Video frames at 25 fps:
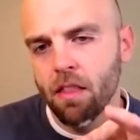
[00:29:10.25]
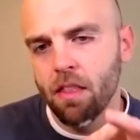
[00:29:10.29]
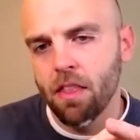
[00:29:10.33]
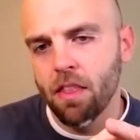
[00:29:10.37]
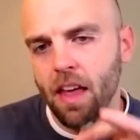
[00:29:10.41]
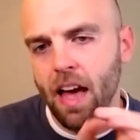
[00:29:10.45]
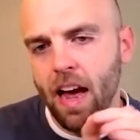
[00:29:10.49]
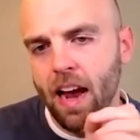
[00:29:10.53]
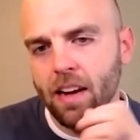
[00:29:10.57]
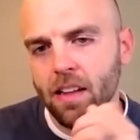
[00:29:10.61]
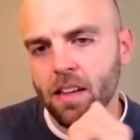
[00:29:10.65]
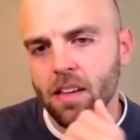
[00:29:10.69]

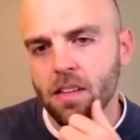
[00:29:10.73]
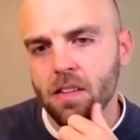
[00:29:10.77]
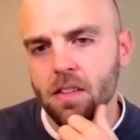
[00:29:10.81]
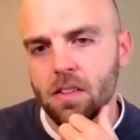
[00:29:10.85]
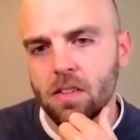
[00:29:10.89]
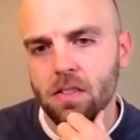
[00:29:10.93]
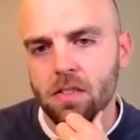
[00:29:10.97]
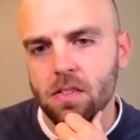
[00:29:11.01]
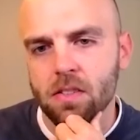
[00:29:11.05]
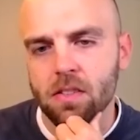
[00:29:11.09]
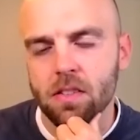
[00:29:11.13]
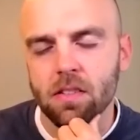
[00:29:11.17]
that
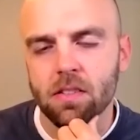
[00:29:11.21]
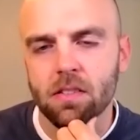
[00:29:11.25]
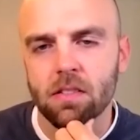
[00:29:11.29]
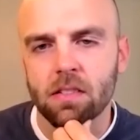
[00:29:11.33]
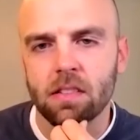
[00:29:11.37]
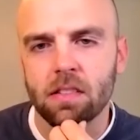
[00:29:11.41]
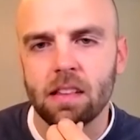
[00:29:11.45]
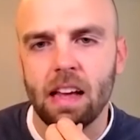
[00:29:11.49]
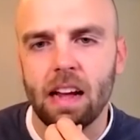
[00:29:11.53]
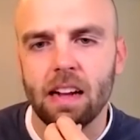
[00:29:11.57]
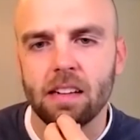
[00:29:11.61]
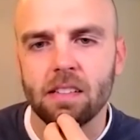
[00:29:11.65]
is
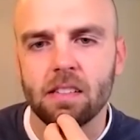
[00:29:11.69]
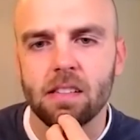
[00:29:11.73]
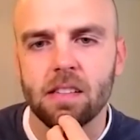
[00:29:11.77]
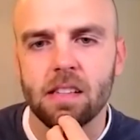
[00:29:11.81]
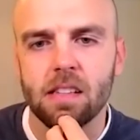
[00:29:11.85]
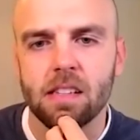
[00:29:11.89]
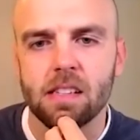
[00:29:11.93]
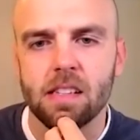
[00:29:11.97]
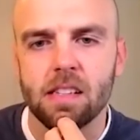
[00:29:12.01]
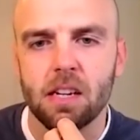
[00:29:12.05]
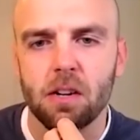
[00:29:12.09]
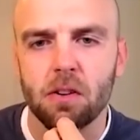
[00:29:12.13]
that's
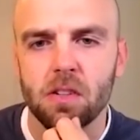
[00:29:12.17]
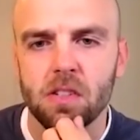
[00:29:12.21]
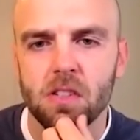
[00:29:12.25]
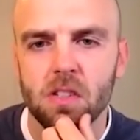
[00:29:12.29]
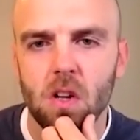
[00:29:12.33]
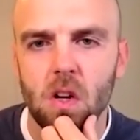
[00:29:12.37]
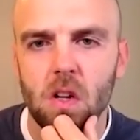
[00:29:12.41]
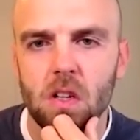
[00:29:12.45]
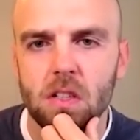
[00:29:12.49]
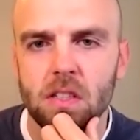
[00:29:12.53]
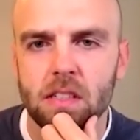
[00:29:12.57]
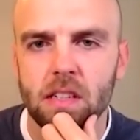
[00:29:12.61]
the secret
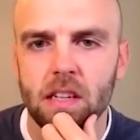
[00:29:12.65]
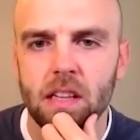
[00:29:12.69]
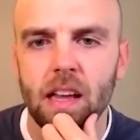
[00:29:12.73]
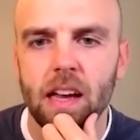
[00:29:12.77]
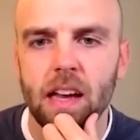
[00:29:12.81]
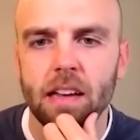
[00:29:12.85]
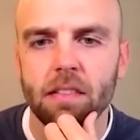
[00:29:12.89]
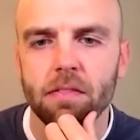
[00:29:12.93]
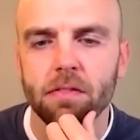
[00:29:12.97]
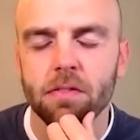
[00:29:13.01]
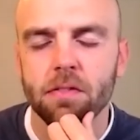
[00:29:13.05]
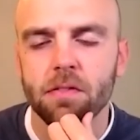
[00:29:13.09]
sauce to
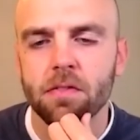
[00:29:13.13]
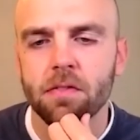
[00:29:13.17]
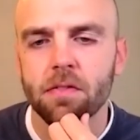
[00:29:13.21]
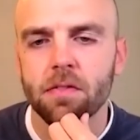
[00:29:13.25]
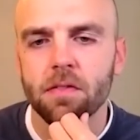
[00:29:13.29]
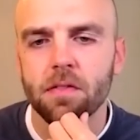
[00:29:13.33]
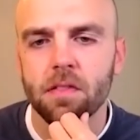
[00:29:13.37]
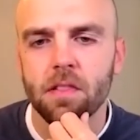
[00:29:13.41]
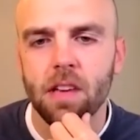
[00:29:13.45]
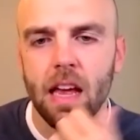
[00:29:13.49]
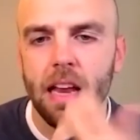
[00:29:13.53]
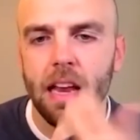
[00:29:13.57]
life.
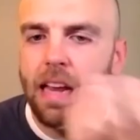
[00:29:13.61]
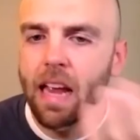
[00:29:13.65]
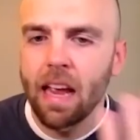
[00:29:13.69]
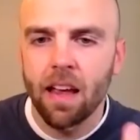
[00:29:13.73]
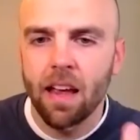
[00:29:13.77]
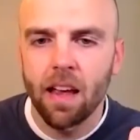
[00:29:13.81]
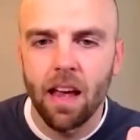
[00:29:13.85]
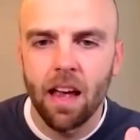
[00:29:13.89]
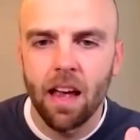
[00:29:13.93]
Mm-hmm. And, well,